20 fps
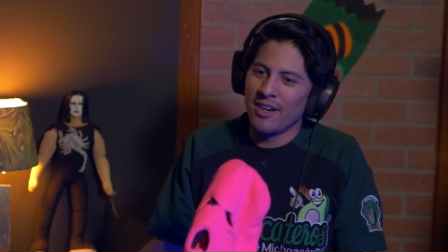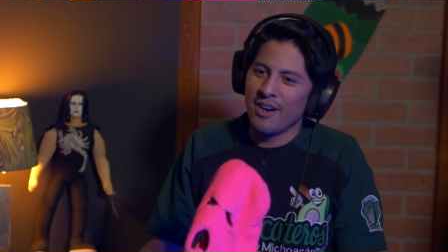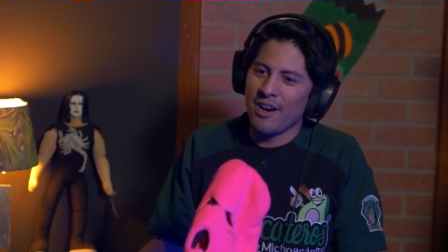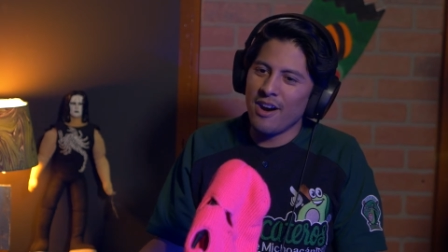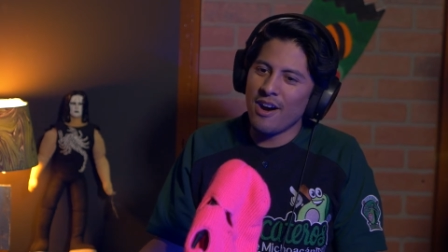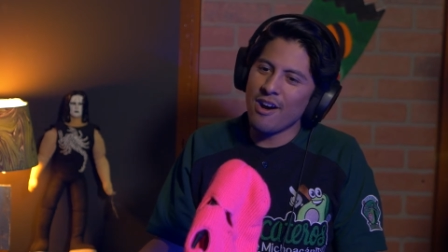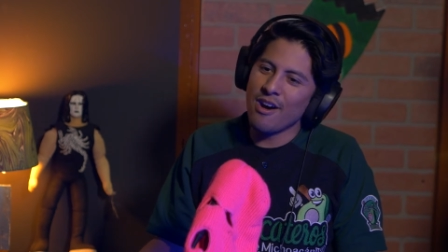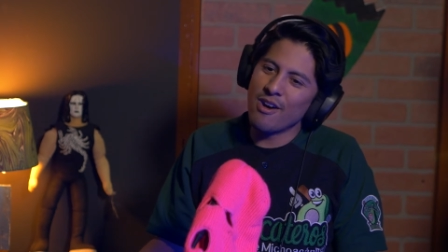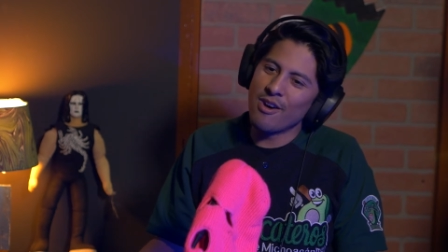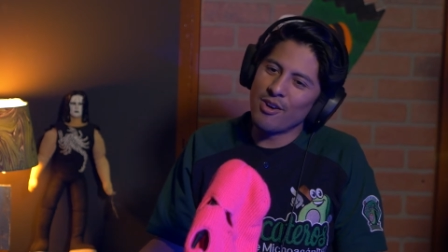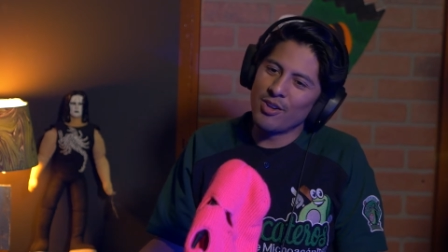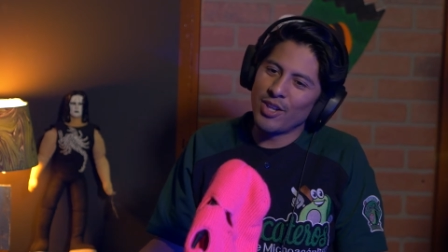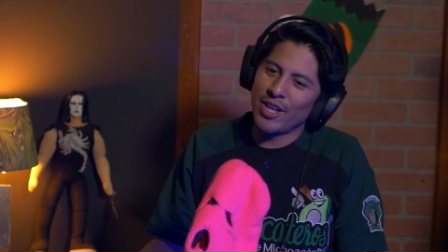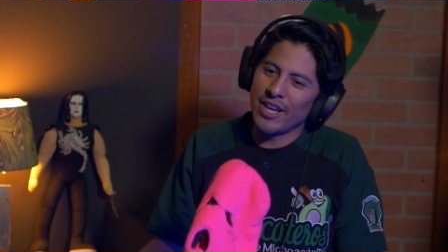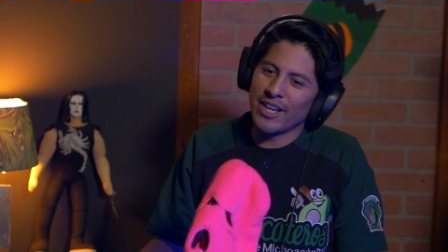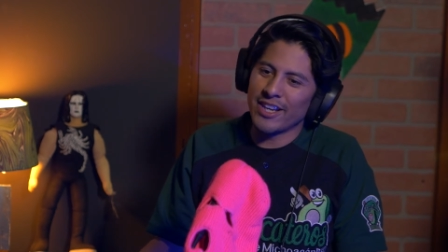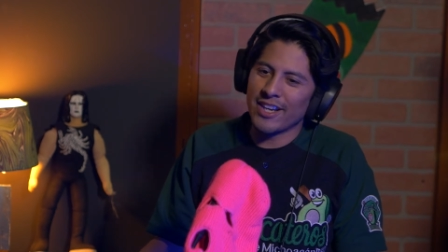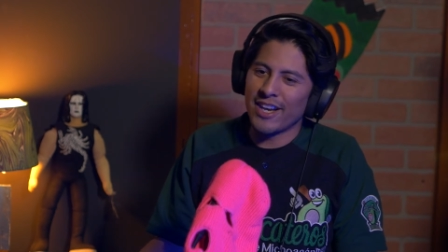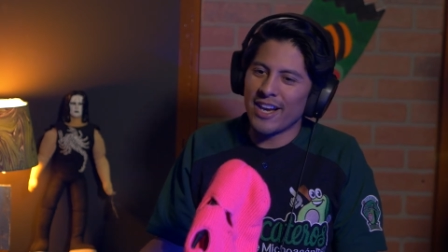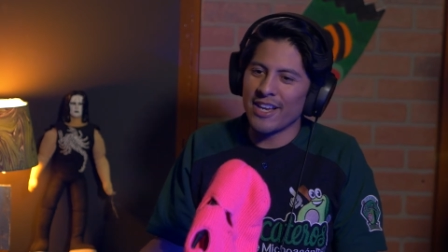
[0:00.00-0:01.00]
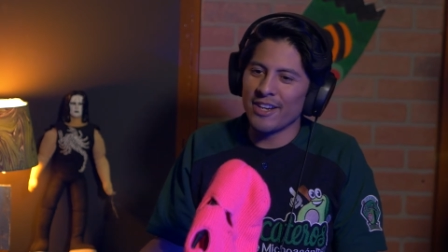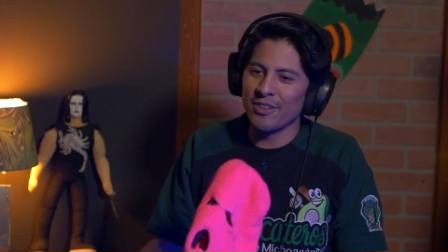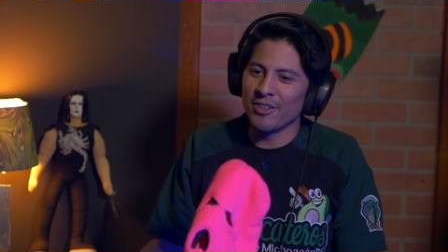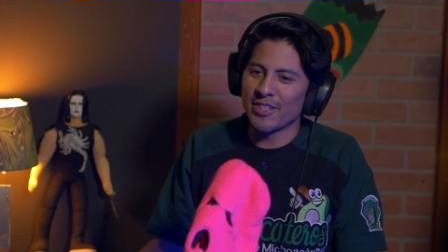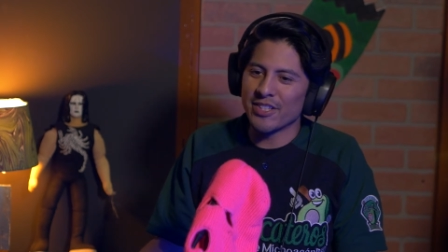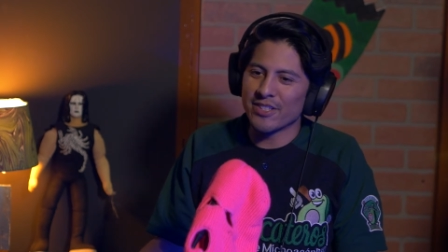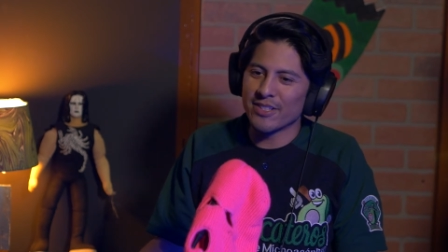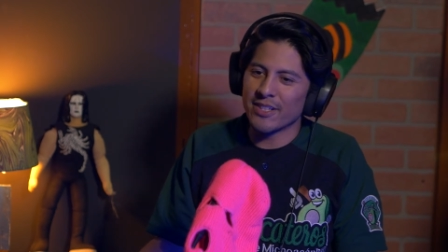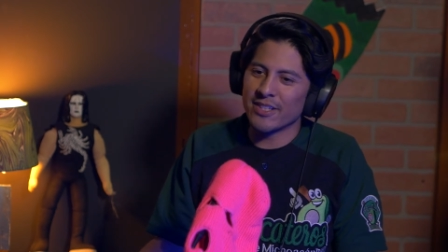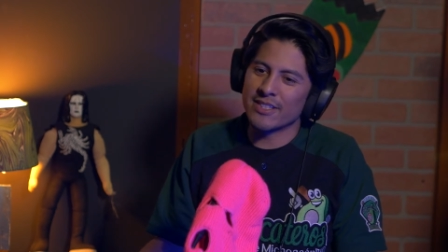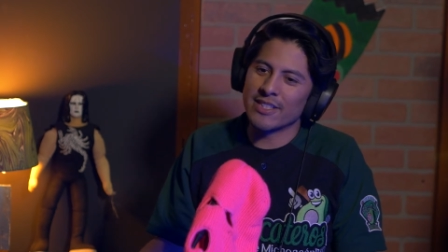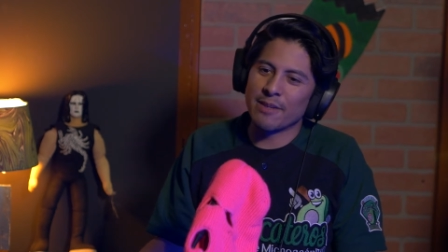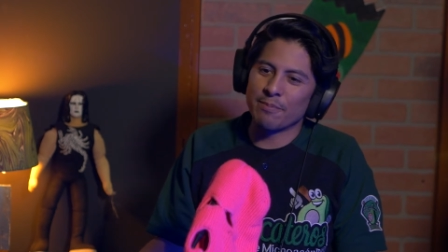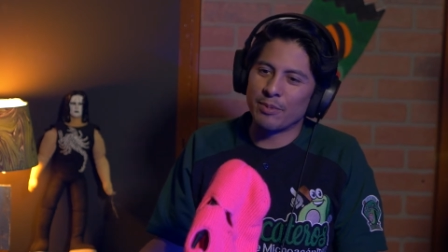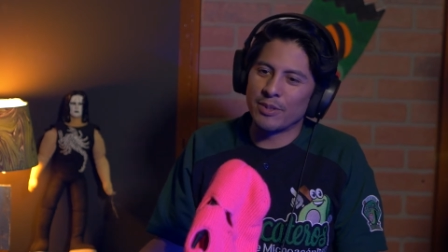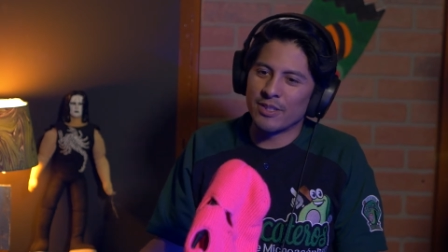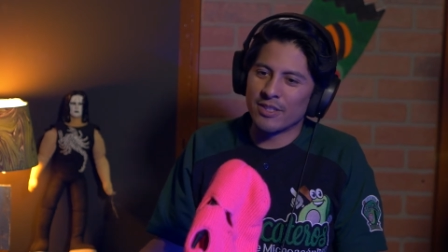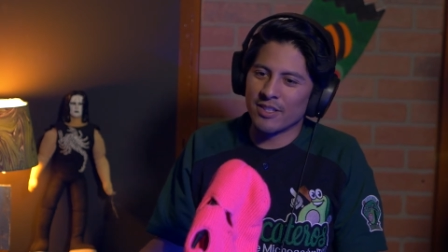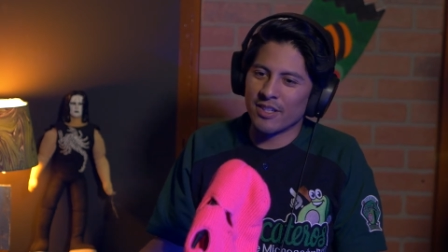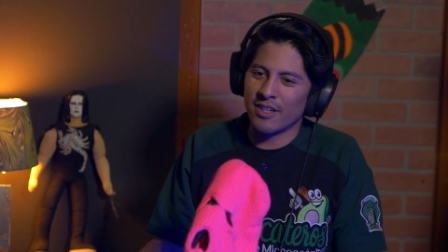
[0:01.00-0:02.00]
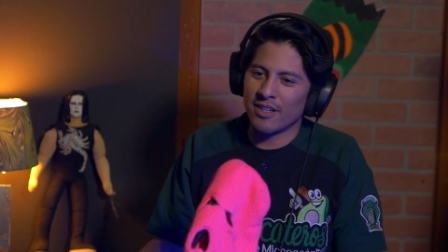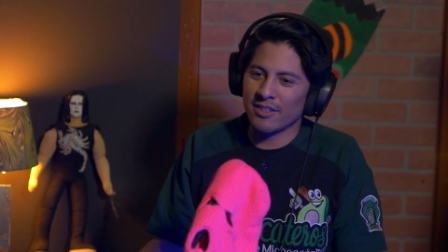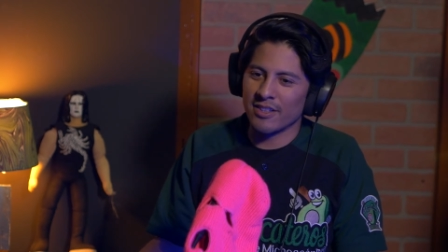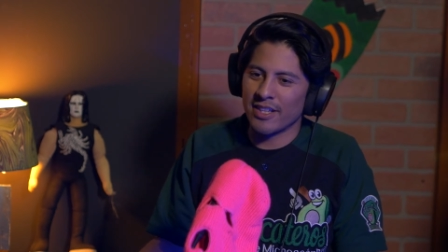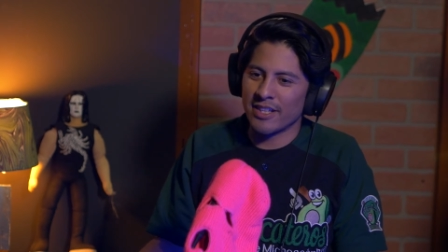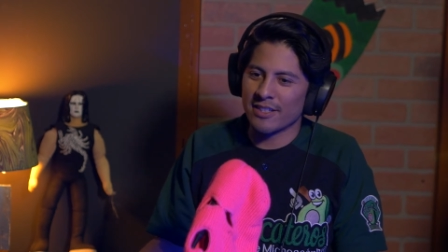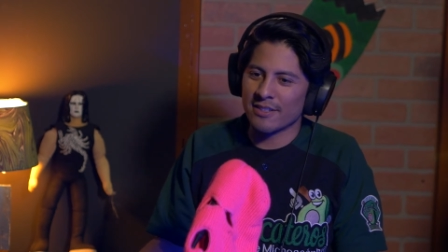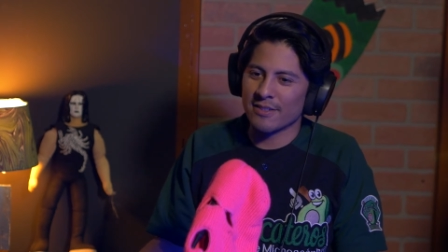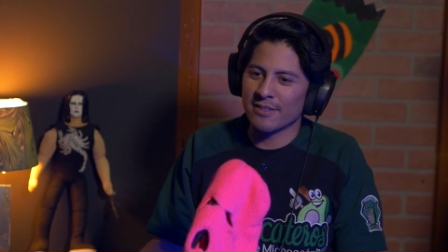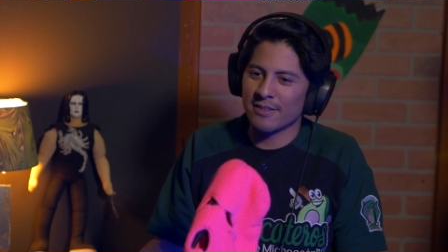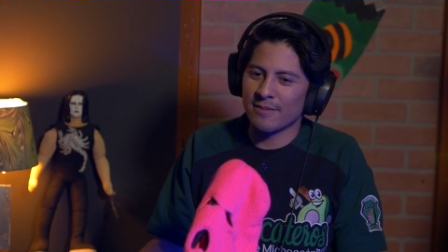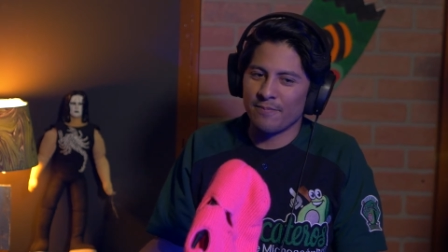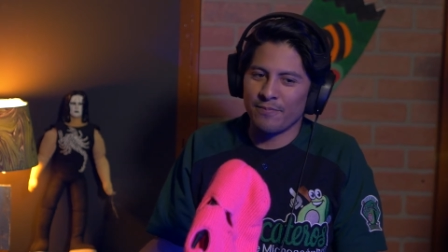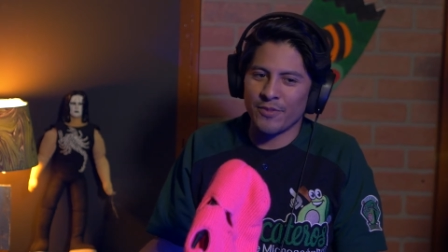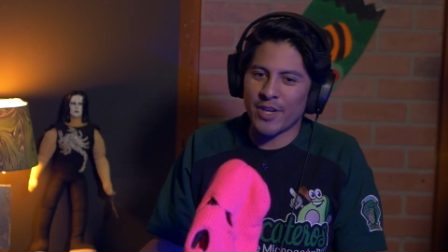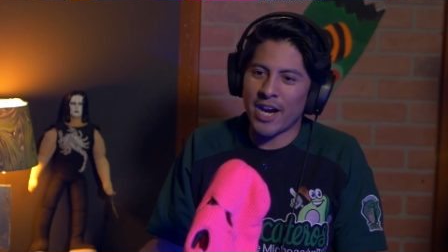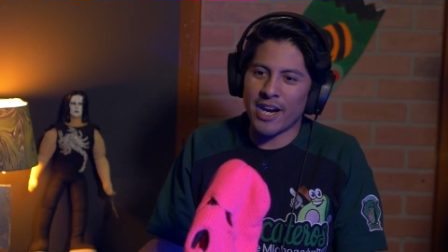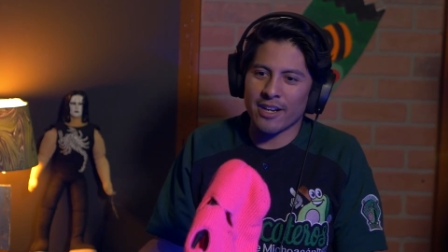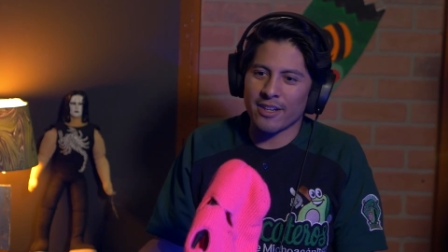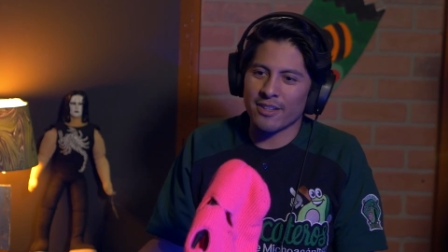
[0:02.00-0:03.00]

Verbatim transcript: oh, like I know this Led Zeppelin song that's not